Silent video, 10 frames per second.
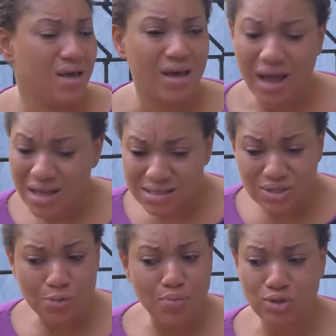And he's in
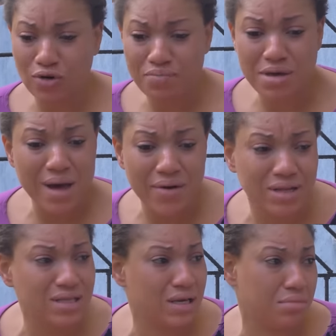support of me marrying
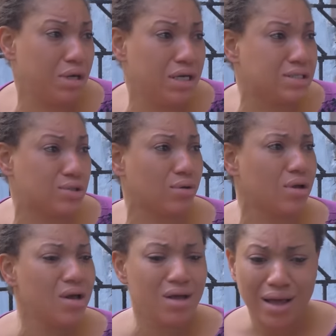um, his son.
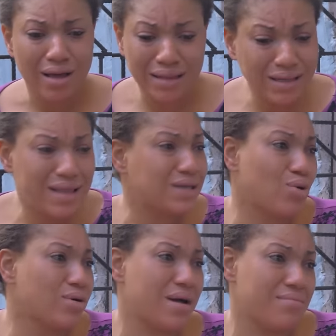I think that's
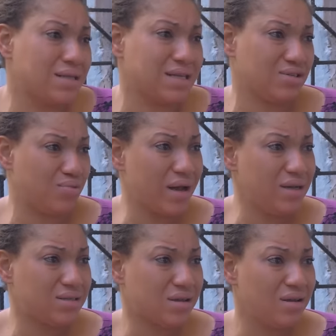all that matters, right?
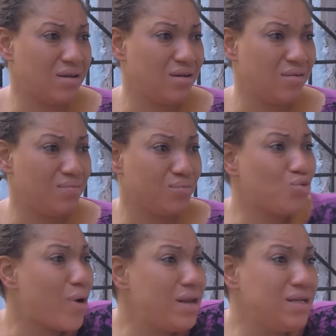That's Do
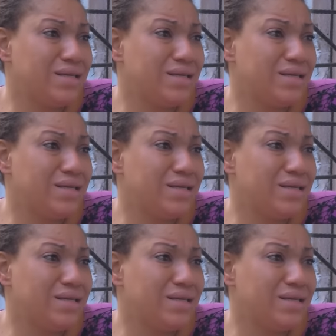I need king.